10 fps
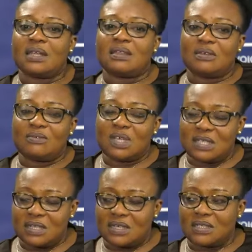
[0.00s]
the
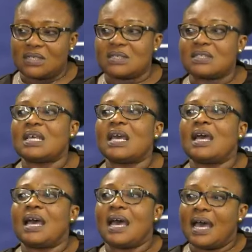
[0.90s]
researchers
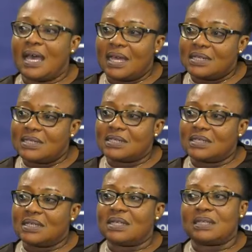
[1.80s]
and
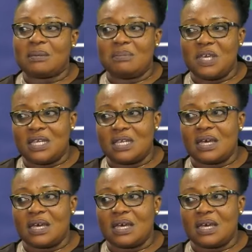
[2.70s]
the media.